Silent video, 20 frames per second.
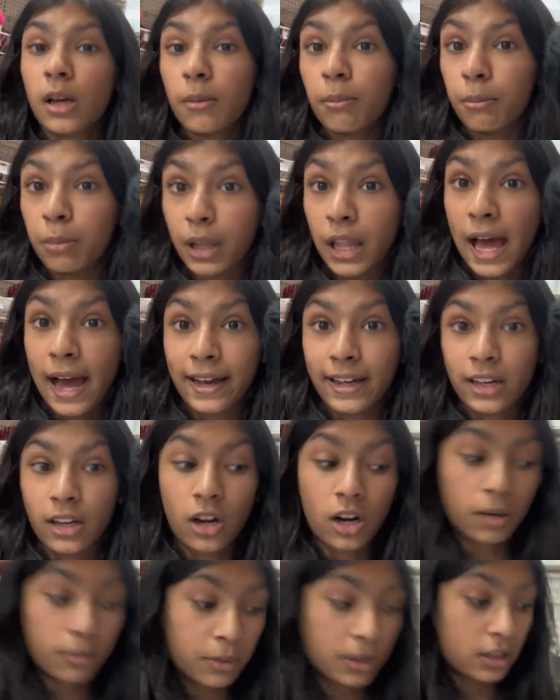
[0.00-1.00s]
black
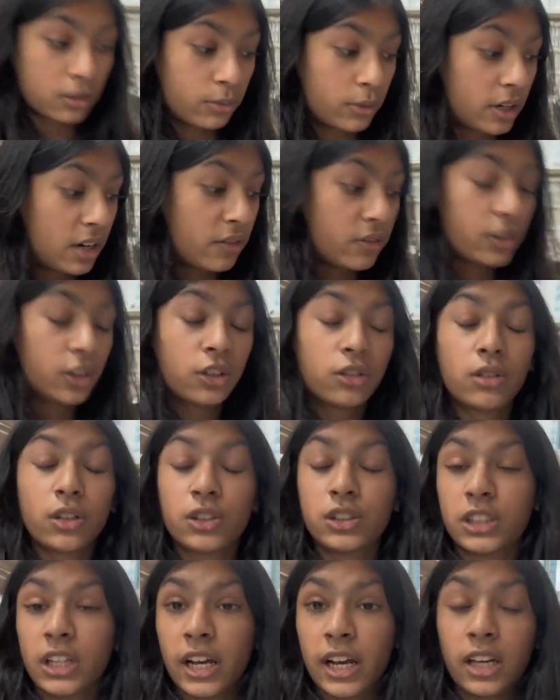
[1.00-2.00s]
yarn, because whenever you're
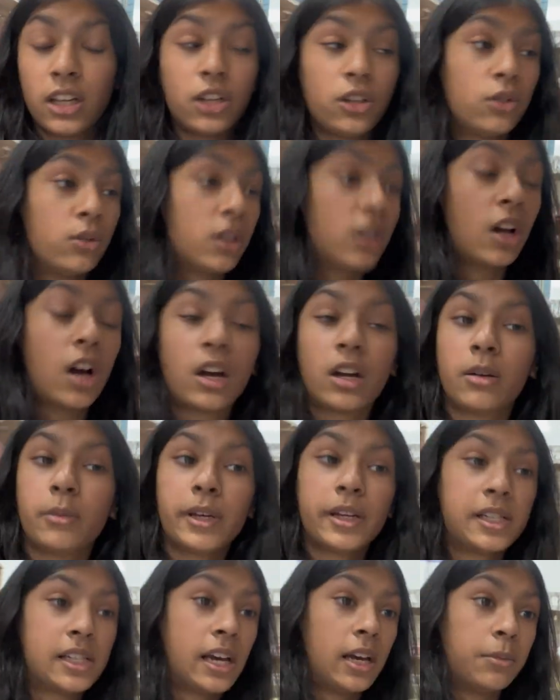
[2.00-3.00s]
crocheting, you are not going
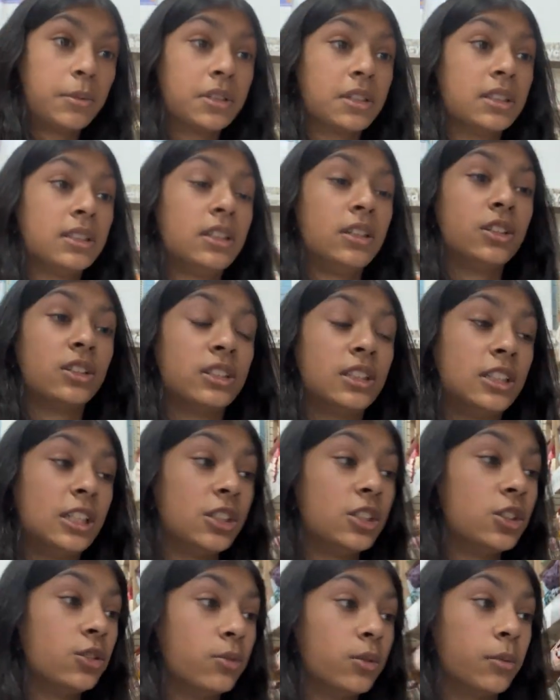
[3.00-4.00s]
to be able to see your
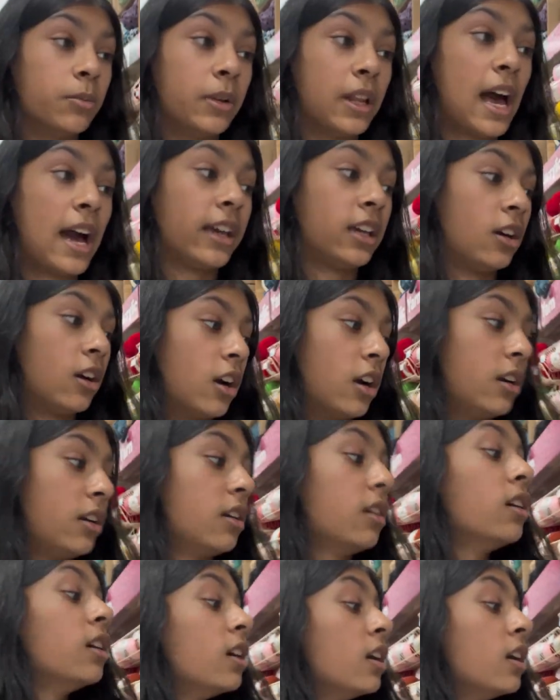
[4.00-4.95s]
stitches with black yarn.